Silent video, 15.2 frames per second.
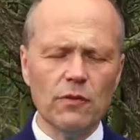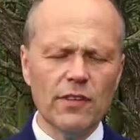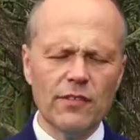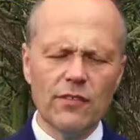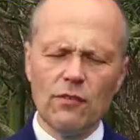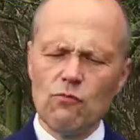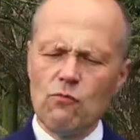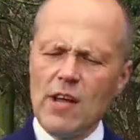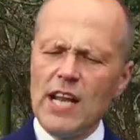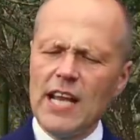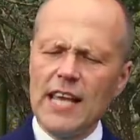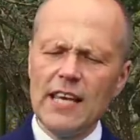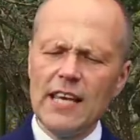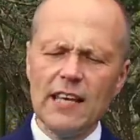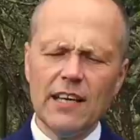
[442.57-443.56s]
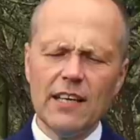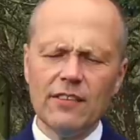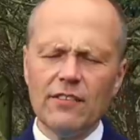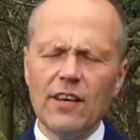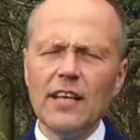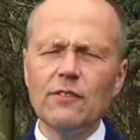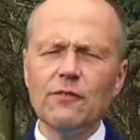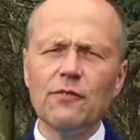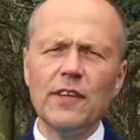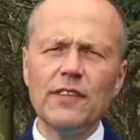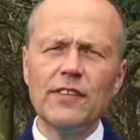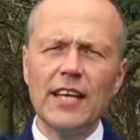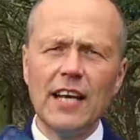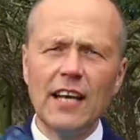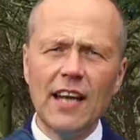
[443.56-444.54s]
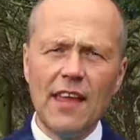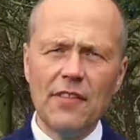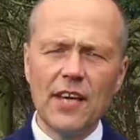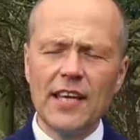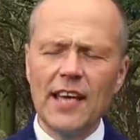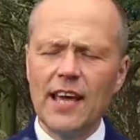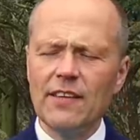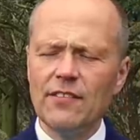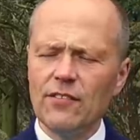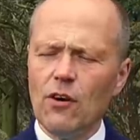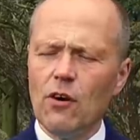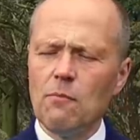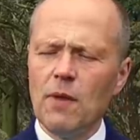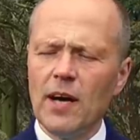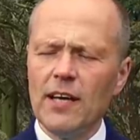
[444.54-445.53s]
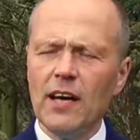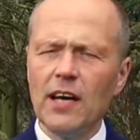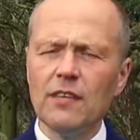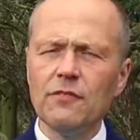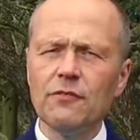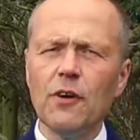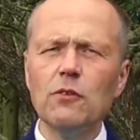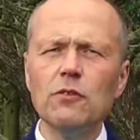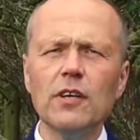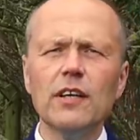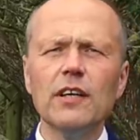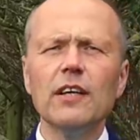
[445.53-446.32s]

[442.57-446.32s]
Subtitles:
This is a really tight-fitting leather case on my iPhone,